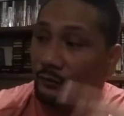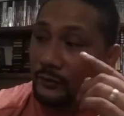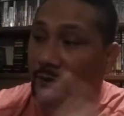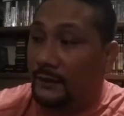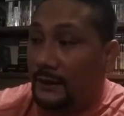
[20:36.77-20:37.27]

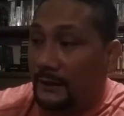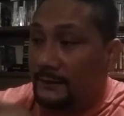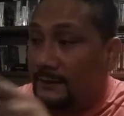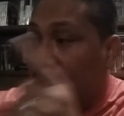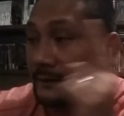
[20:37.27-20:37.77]
One
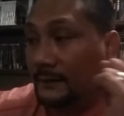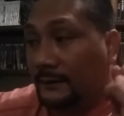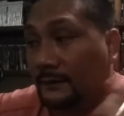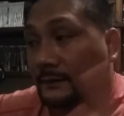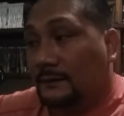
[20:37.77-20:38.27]
that
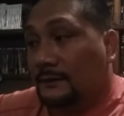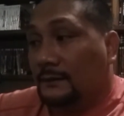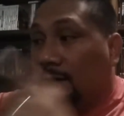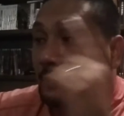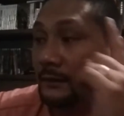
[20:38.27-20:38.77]

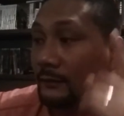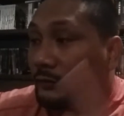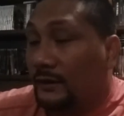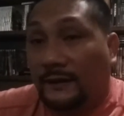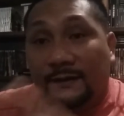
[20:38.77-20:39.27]

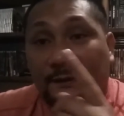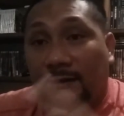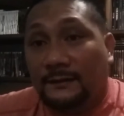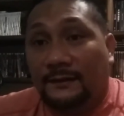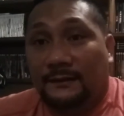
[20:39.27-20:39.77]
one of these
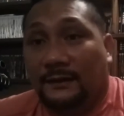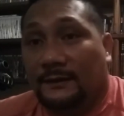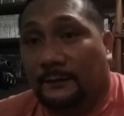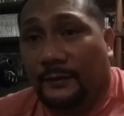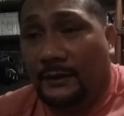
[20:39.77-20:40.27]
things just
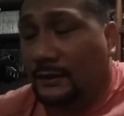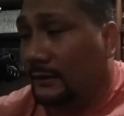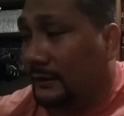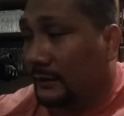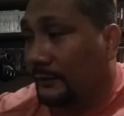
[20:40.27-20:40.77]
doesn't
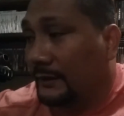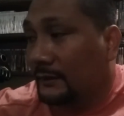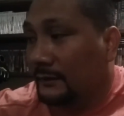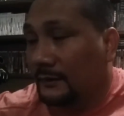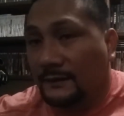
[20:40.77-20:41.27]
belong there,
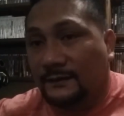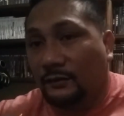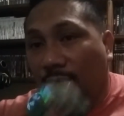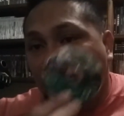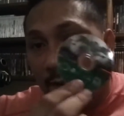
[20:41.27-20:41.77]
but the
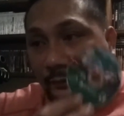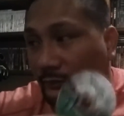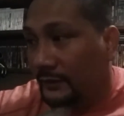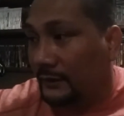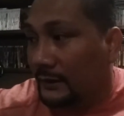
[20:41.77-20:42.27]
Soul Calibur
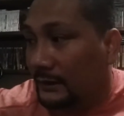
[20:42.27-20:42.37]
one.